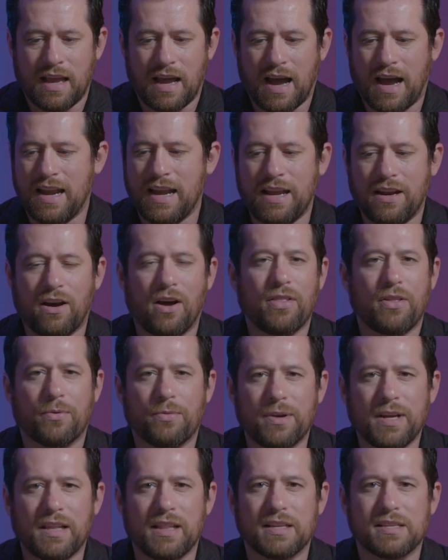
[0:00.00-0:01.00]
I need all the
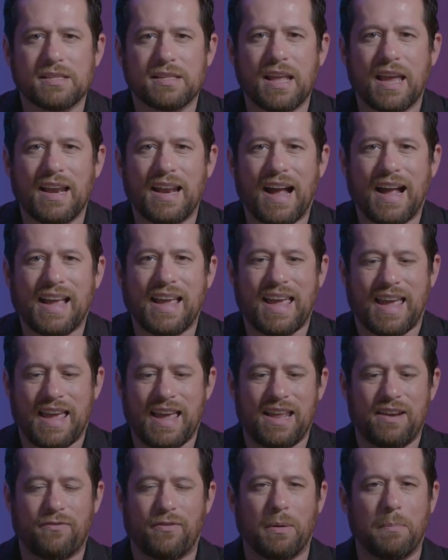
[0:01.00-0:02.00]
real estate I
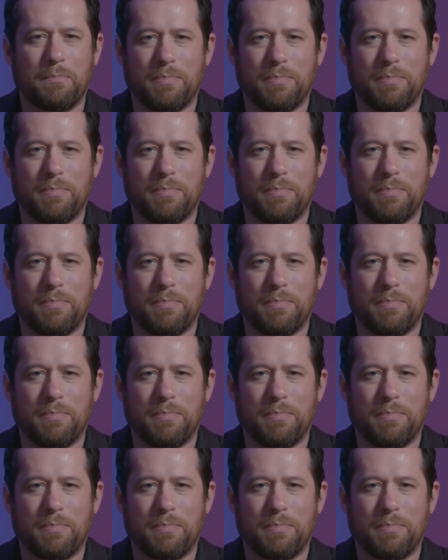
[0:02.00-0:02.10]
can for